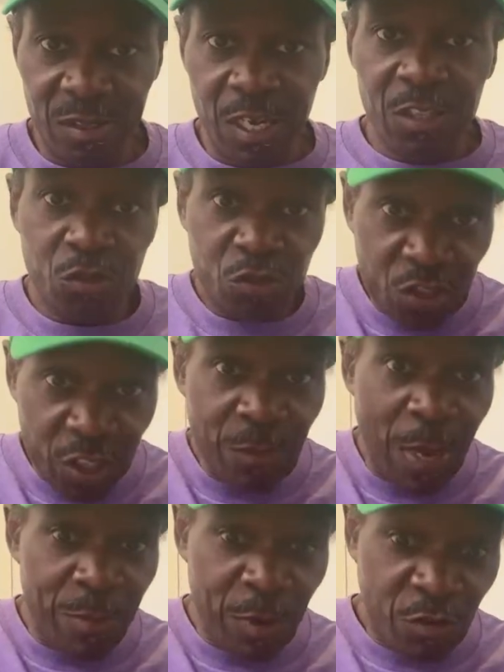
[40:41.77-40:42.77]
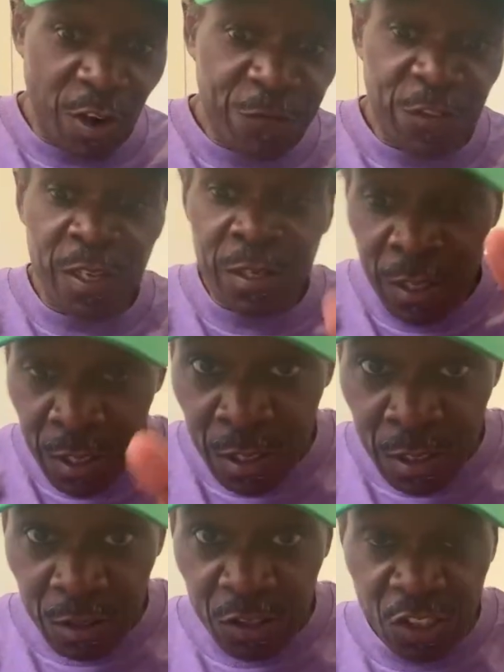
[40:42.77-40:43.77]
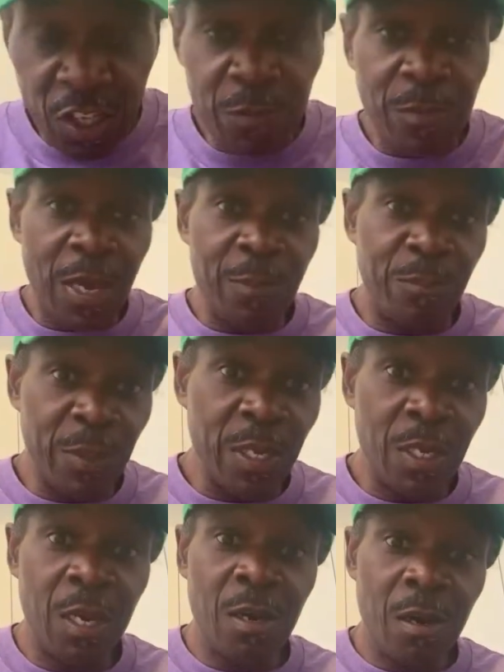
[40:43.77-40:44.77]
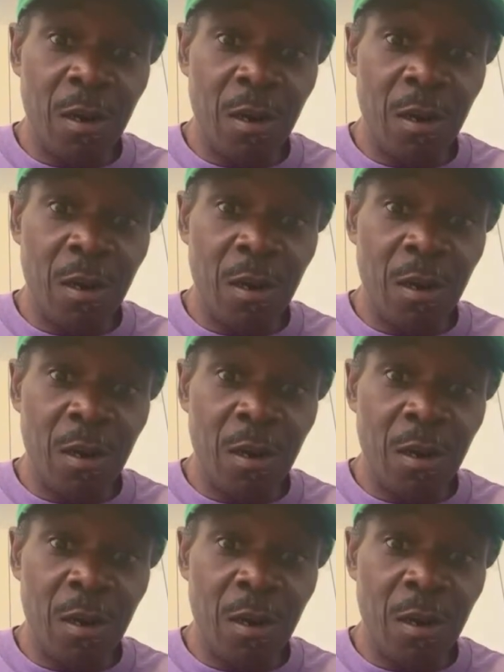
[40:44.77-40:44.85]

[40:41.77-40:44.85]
So she may be grifting. She may be